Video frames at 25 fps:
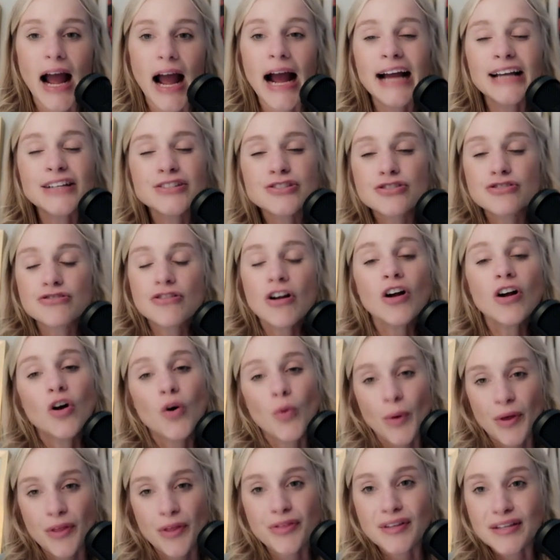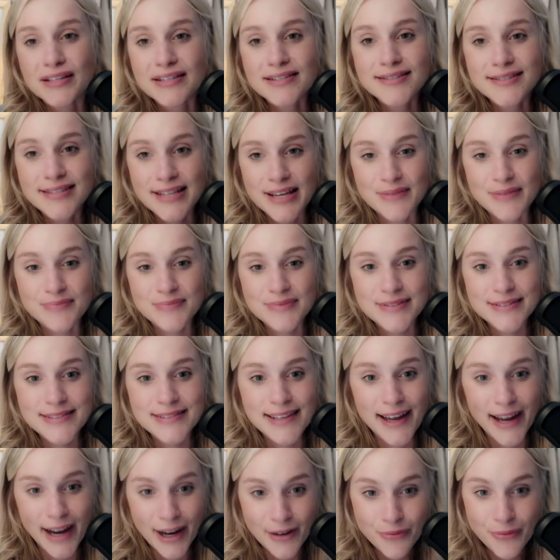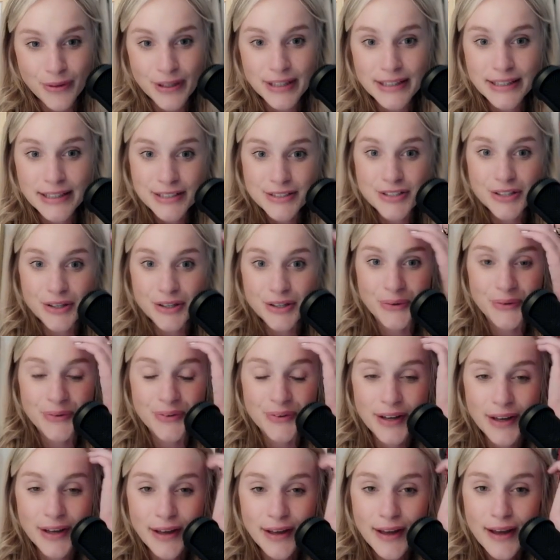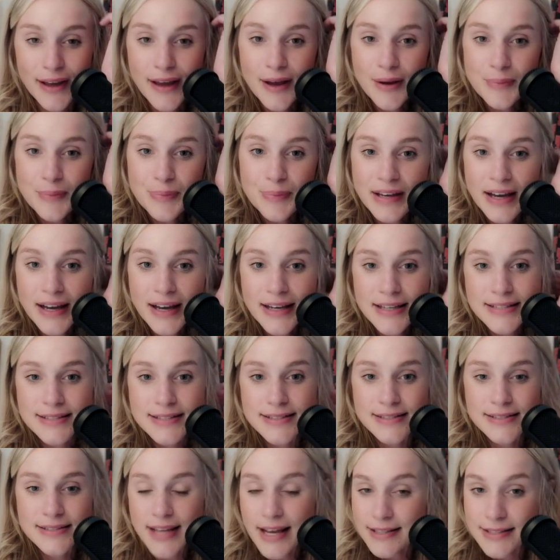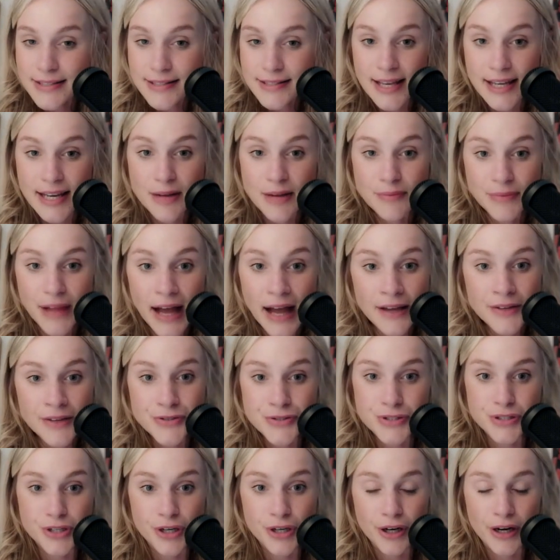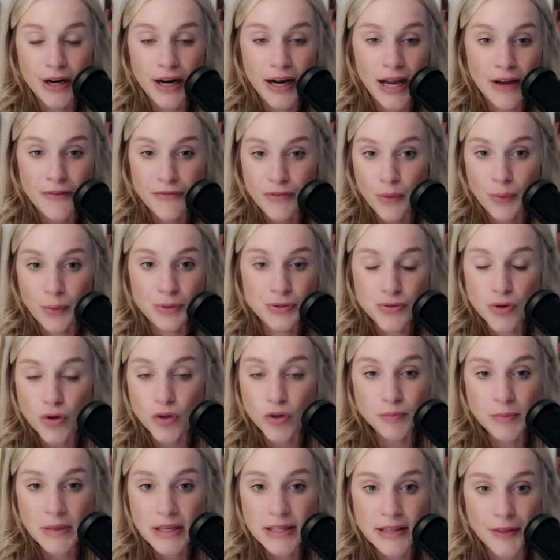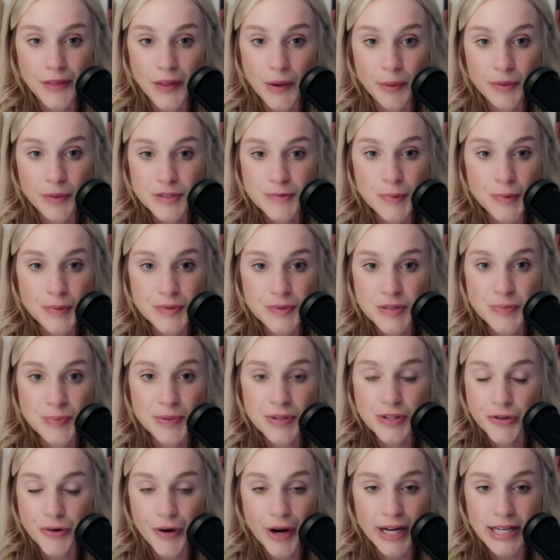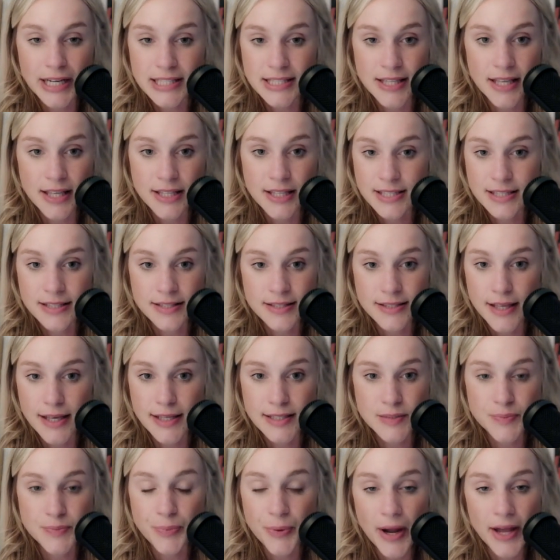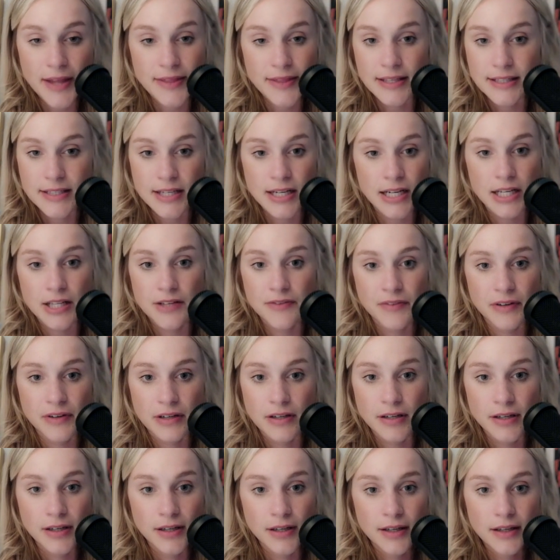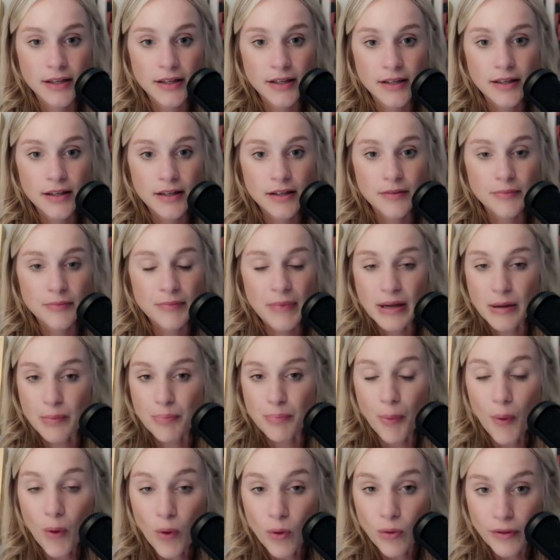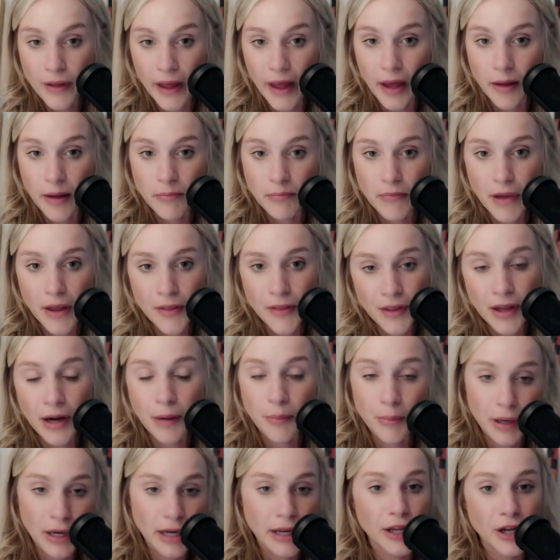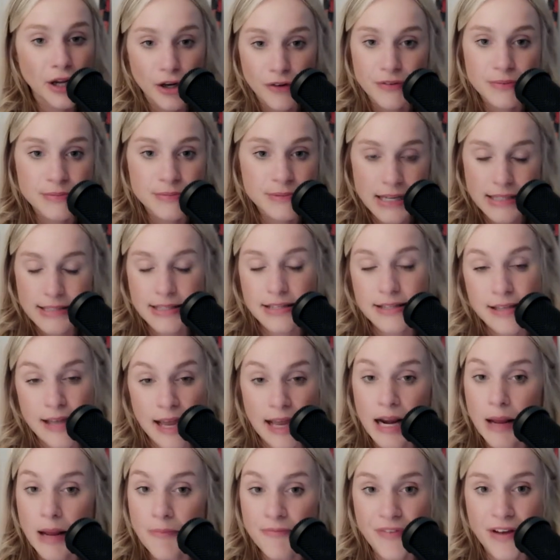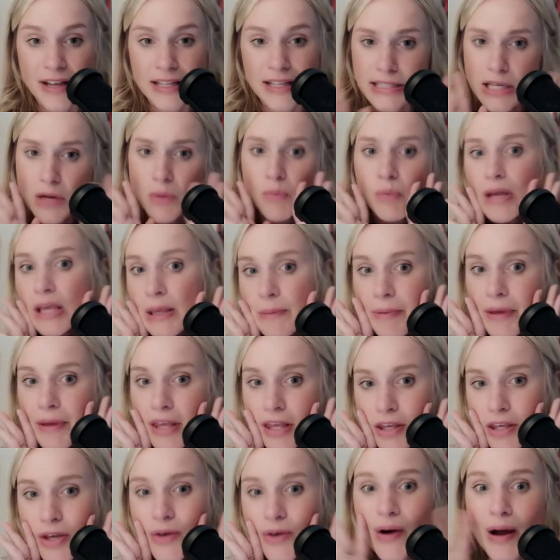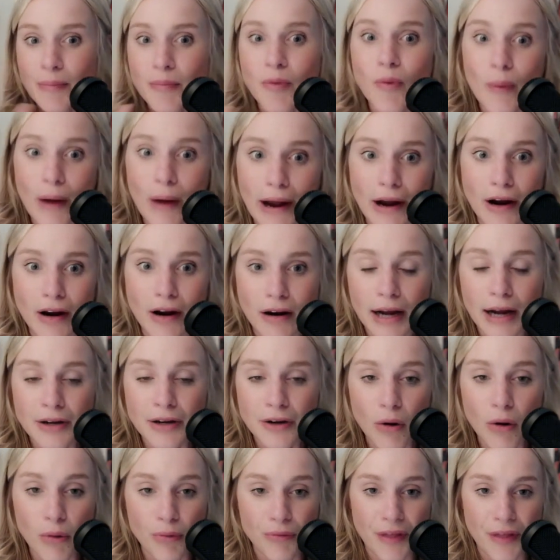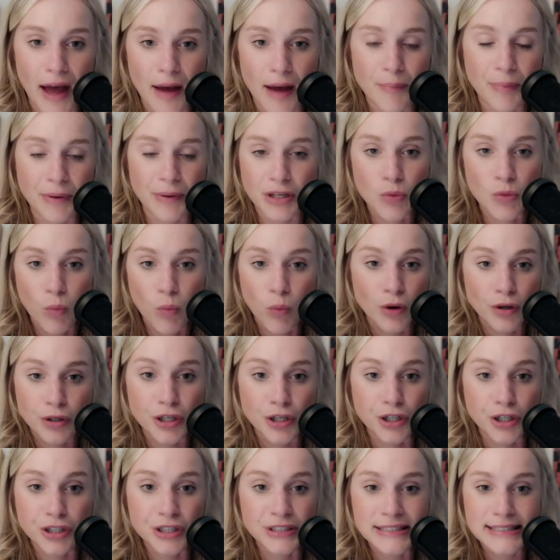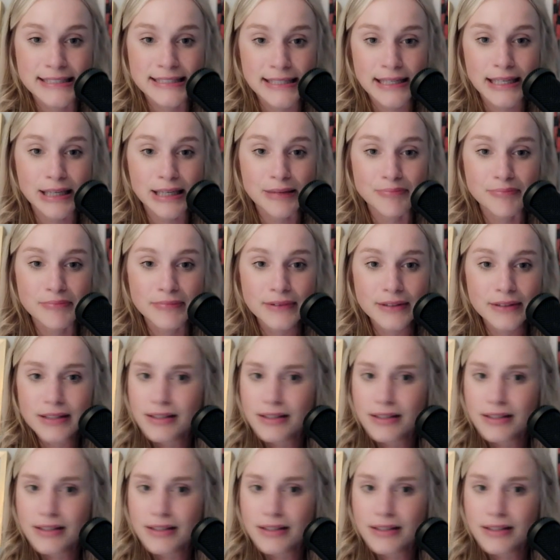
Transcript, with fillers: I struggle with these teams. I really do because Texas A&M last year, everyone told me that they were supposed to be the greatest thing since sliced bread. They didn't even make a bowl game. And then I'm going to hear from Texas A&M fans saying, "We beat you. I'm aware. I know that, but you weren't a good team."